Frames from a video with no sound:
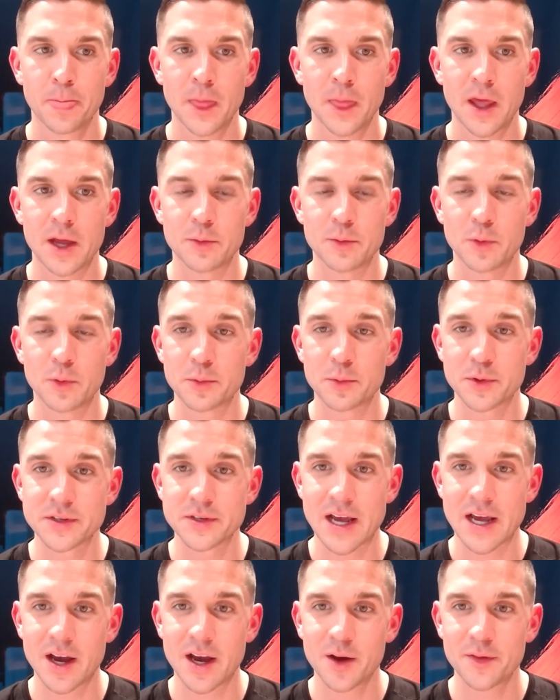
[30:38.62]
And when we're
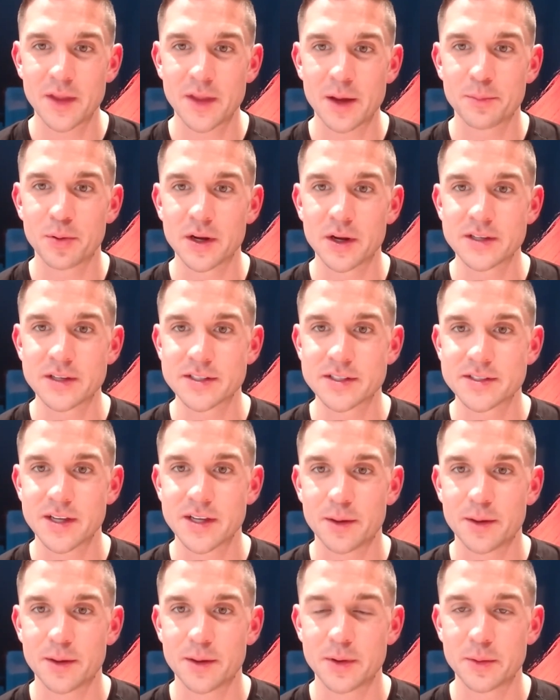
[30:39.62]
down, that brings us
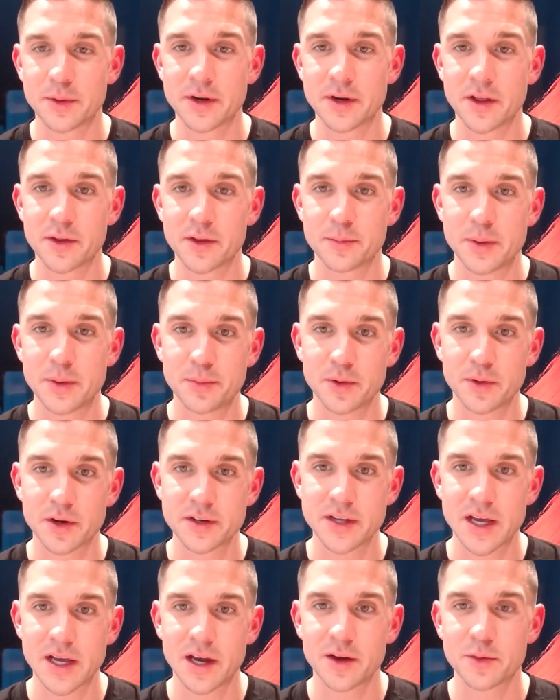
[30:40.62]
up. And when other people are
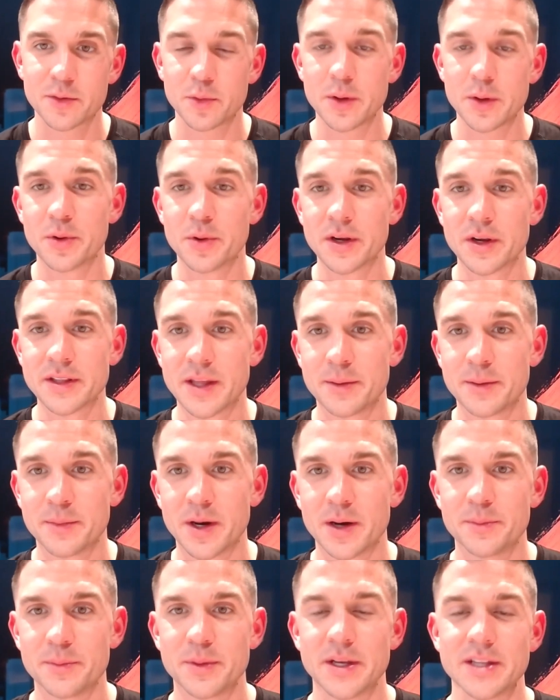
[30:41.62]
down, we bring them
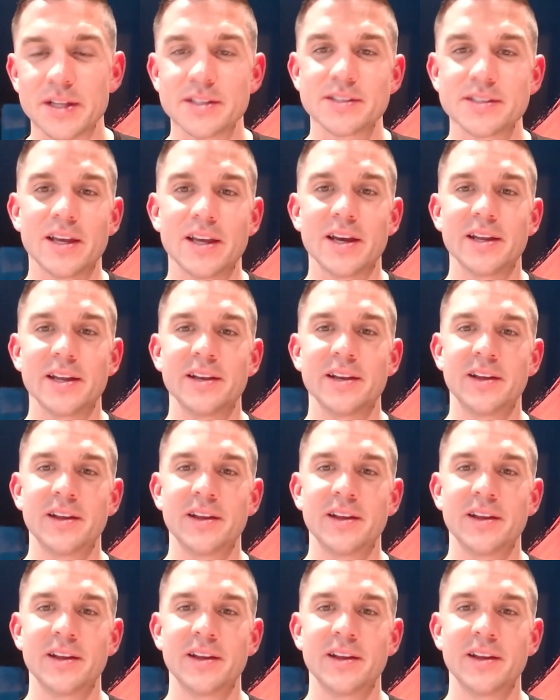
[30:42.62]
up. And it's that,